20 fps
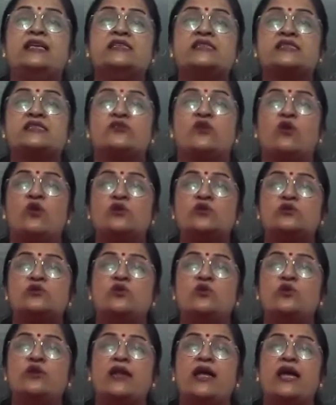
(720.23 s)
is
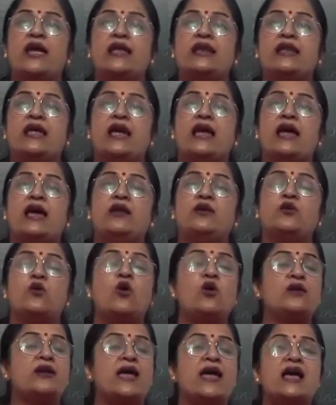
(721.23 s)
also
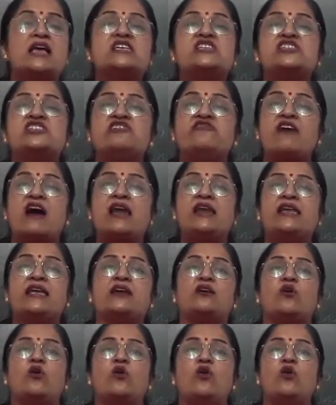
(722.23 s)
known as Shivalik
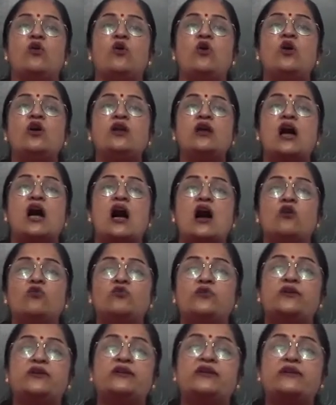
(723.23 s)
or
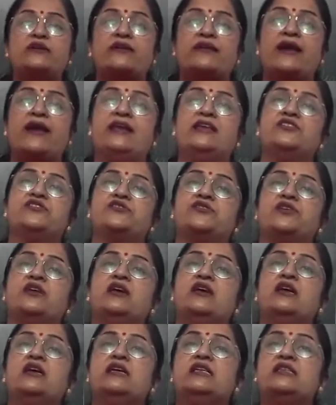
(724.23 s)
outer range.
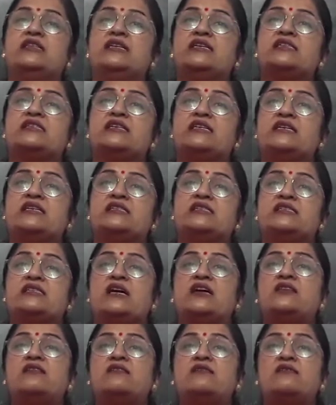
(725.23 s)
This is
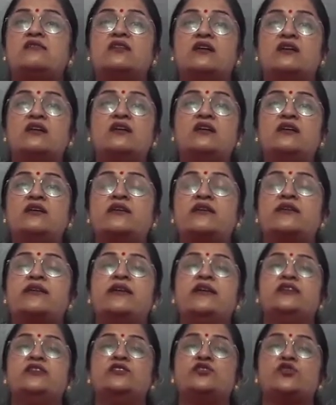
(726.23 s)
the third
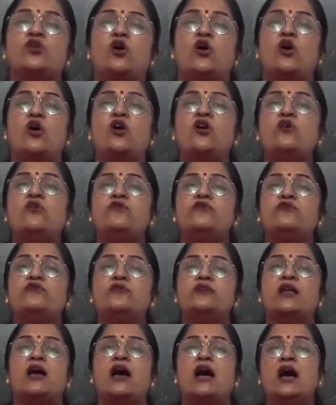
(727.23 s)
range of
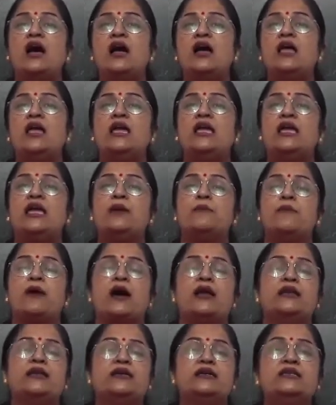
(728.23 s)
the
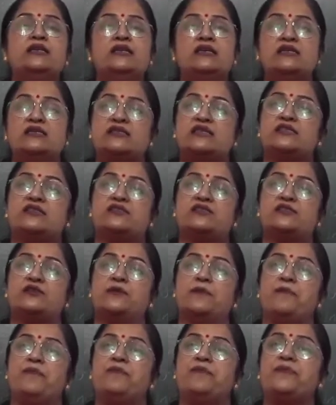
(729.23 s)
Himalayan system.
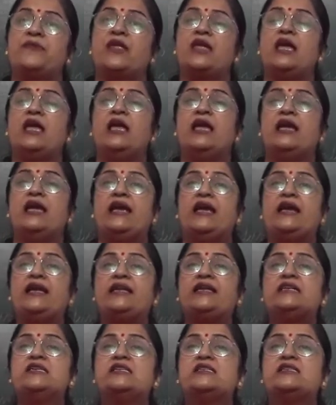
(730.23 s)
It
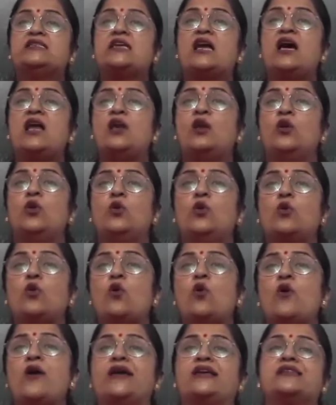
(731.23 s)
is the
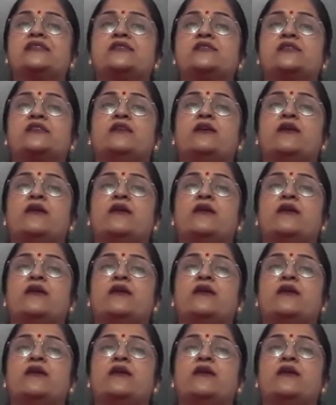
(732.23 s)
lowest.